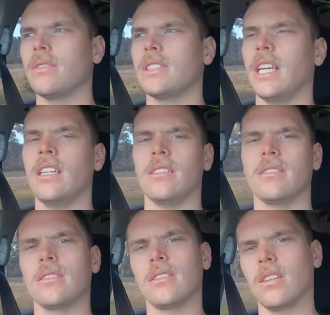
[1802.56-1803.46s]
of a tank,
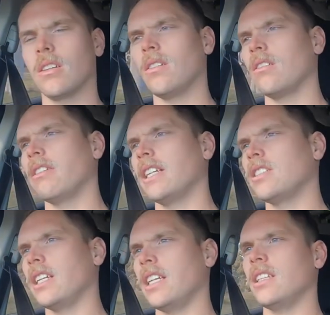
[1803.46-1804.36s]
because I've got a long
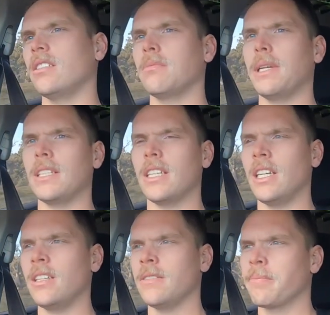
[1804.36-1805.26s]
range tank in the
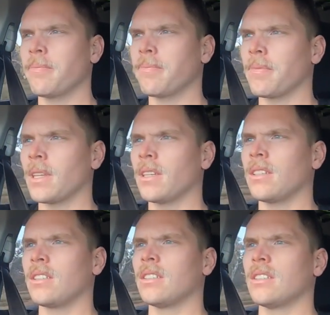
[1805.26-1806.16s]
BT.
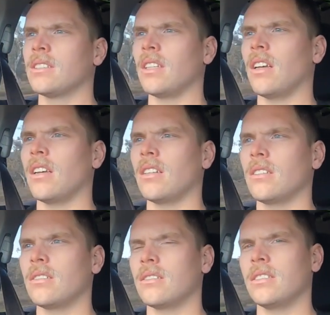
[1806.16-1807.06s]

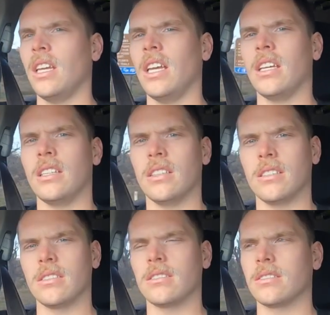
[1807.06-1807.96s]
So yeah,
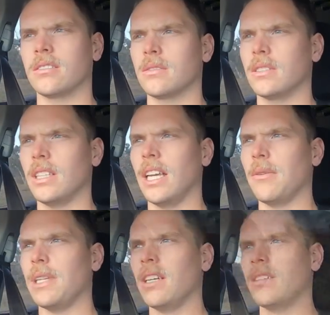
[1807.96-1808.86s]
see
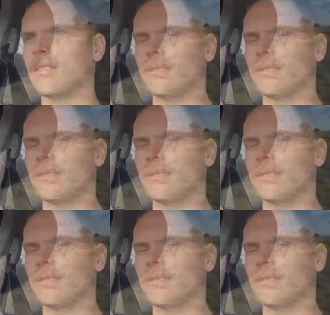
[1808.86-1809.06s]
how we go.